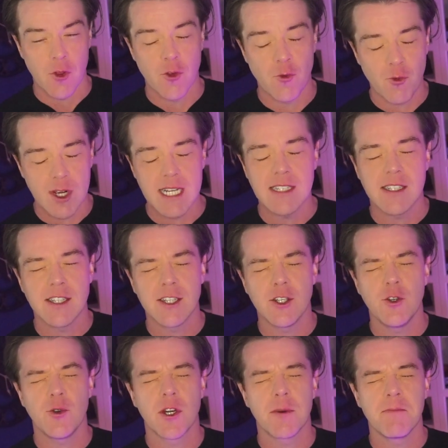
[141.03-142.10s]
The reason
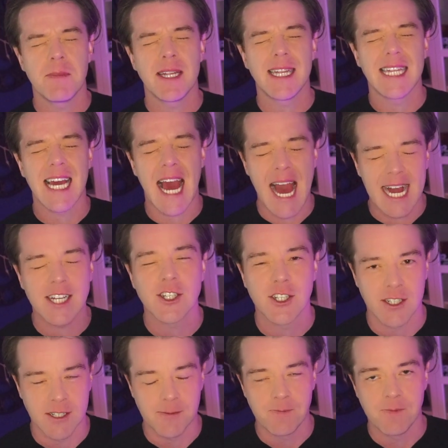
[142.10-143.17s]
that you commit the
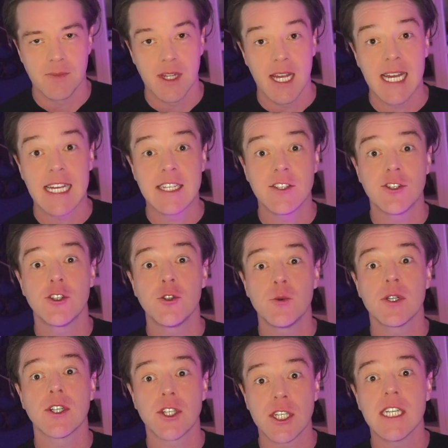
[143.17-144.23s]
action is
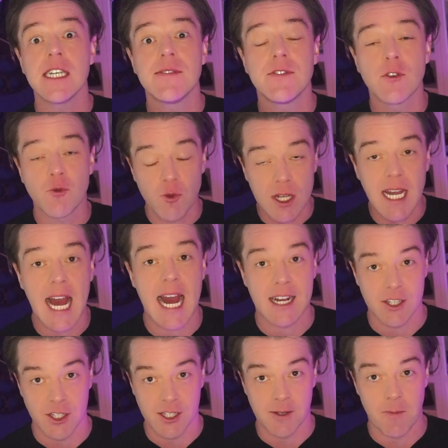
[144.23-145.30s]
to achieve the
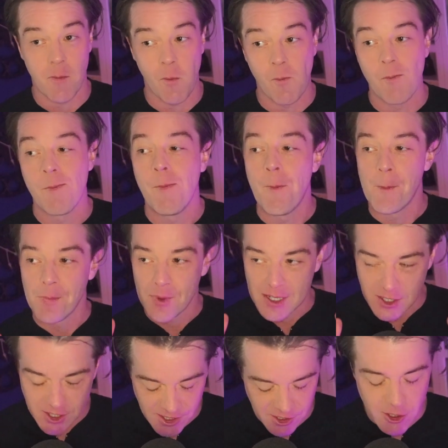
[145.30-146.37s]
reaction.
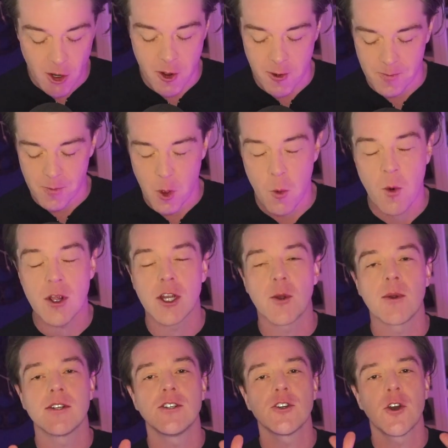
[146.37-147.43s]
So, we're
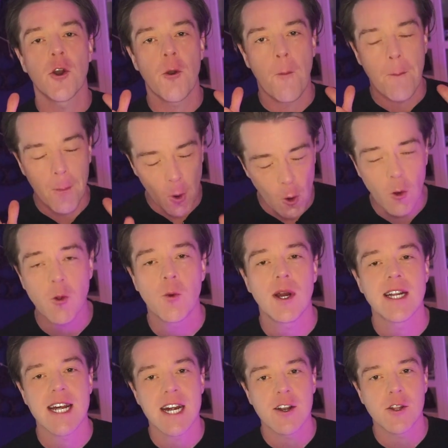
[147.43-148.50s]
going to go all the
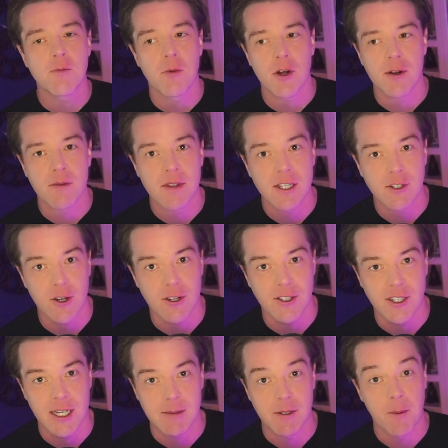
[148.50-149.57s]
way down to the bottom of this
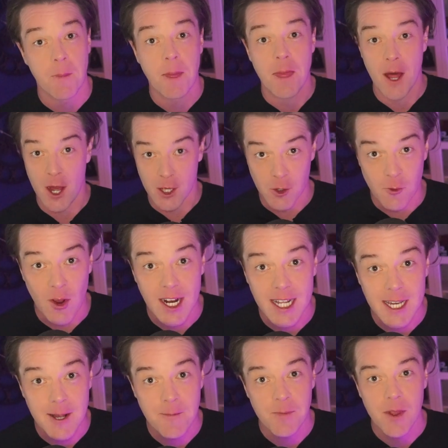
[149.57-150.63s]
concept. Are you
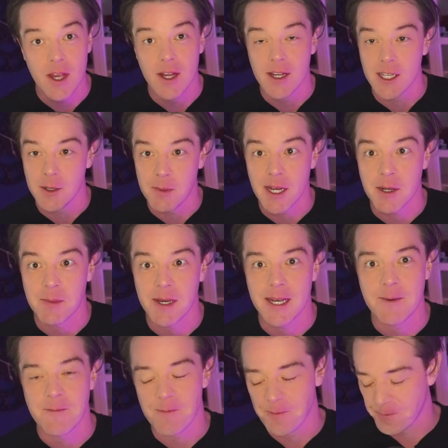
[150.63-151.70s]
ready? You better
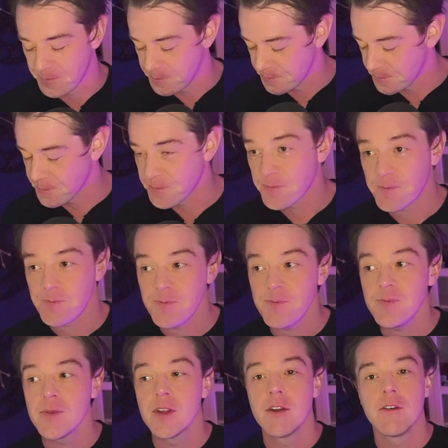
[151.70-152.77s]
be.
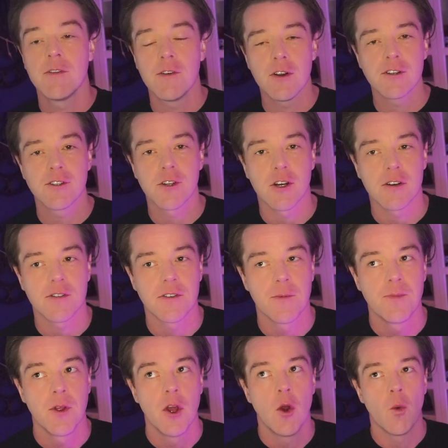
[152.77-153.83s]
First off,
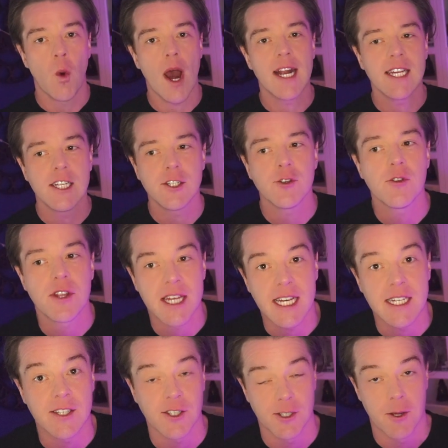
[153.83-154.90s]
why do you do
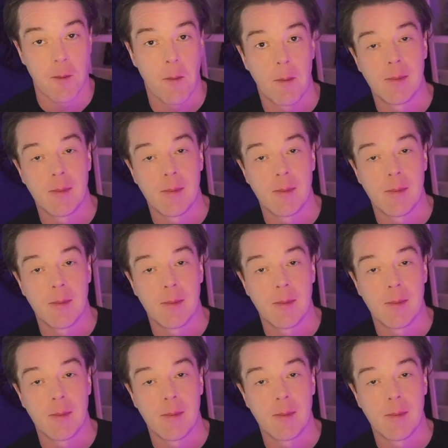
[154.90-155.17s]
things?